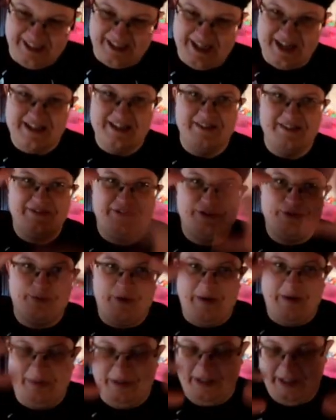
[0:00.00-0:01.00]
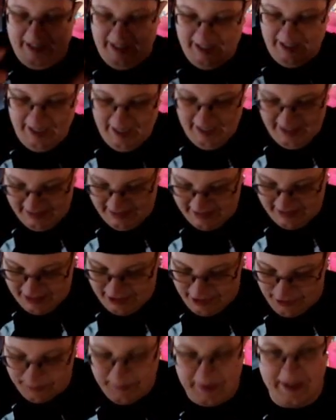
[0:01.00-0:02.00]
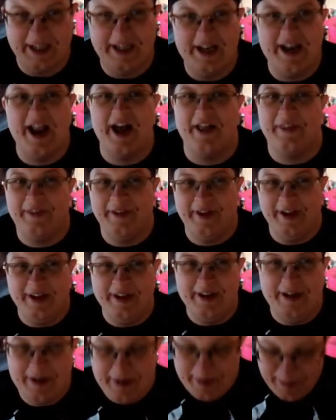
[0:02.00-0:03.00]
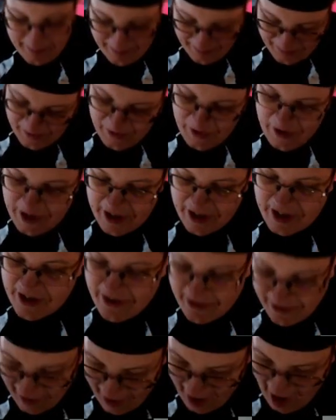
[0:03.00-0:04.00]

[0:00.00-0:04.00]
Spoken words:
kind of dribbly and it's doing nothing for